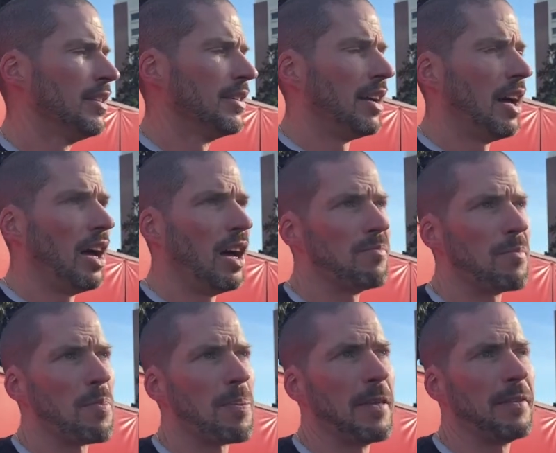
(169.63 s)

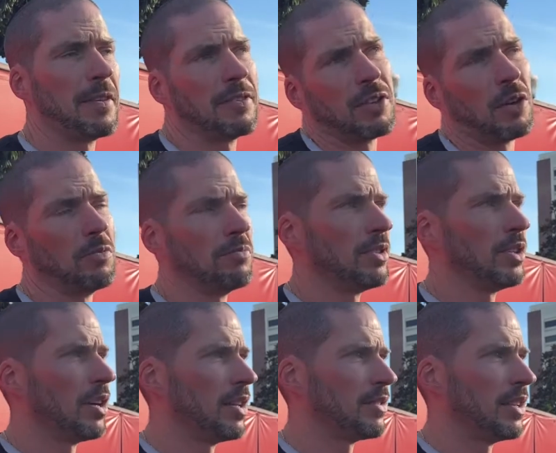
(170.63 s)
Um, and, and so no,
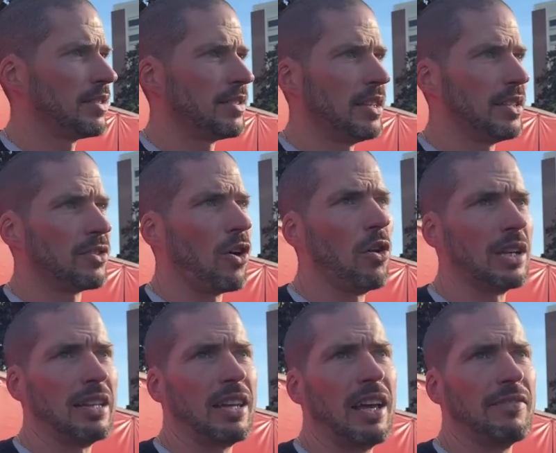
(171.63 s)
it, it's, it's all
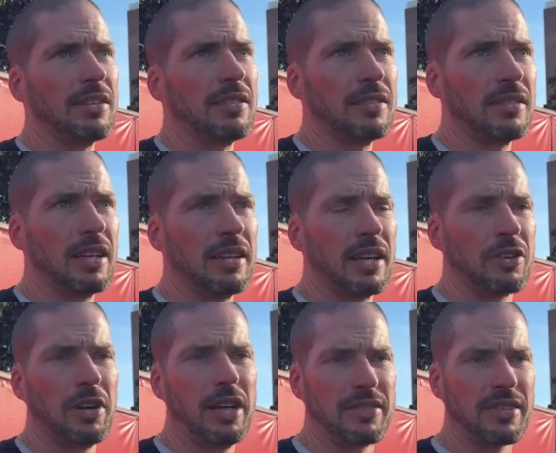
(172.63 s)
11 that, that
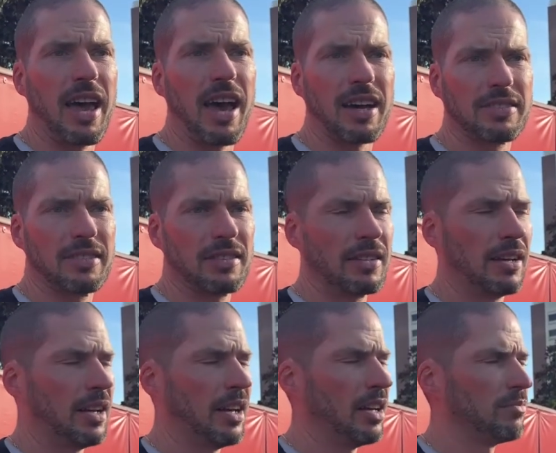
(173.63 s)
creates sacks.
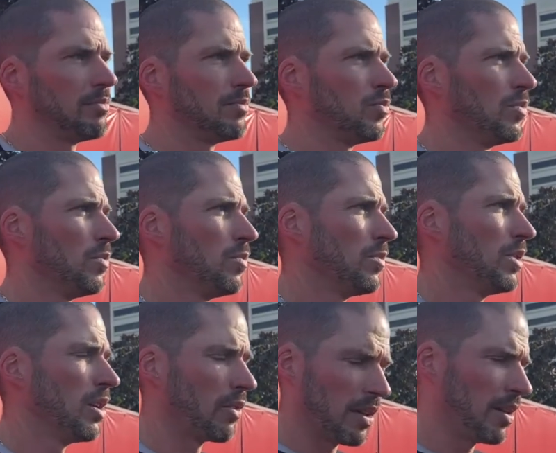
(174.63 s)
Um,
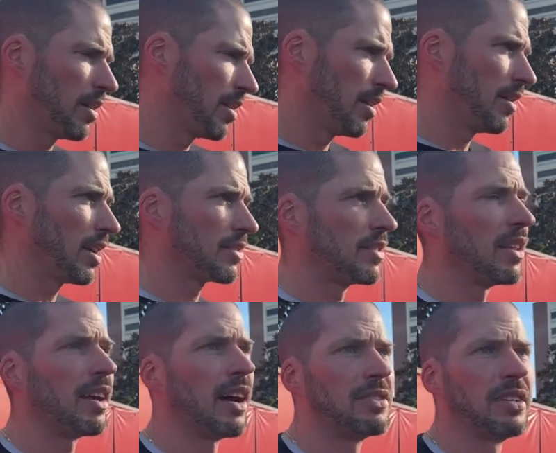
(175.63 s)
you know, and, and, that's
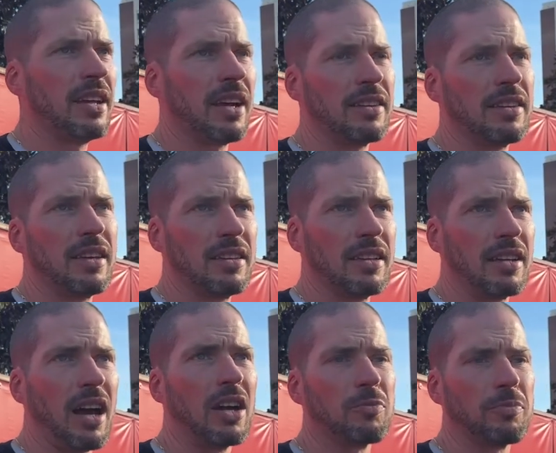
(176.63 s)
obviously not a
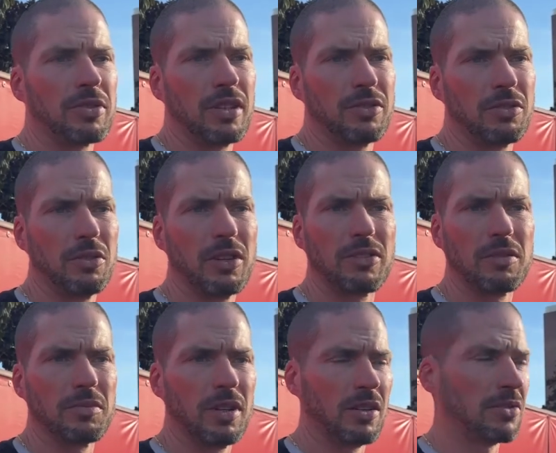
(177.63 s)
100%
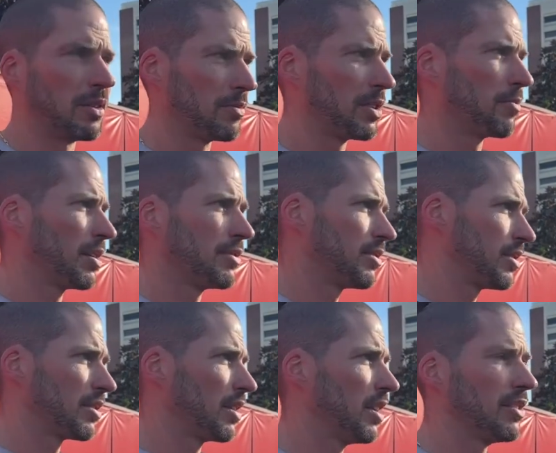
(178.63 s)
truism. You know, some, sometimes it's
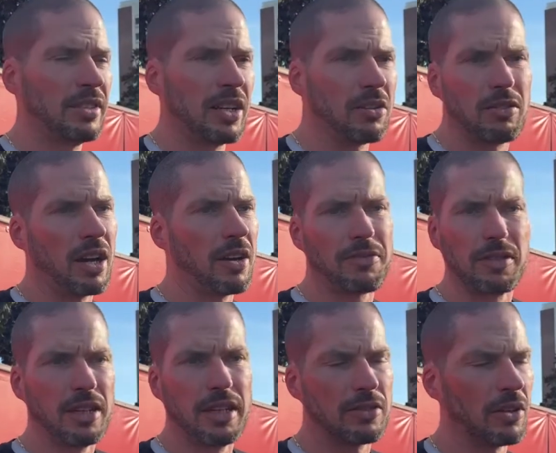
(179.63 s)
just a, singular effort
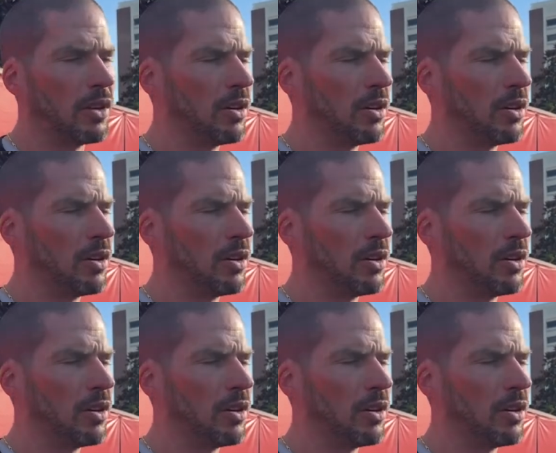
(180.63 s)
and it gets home.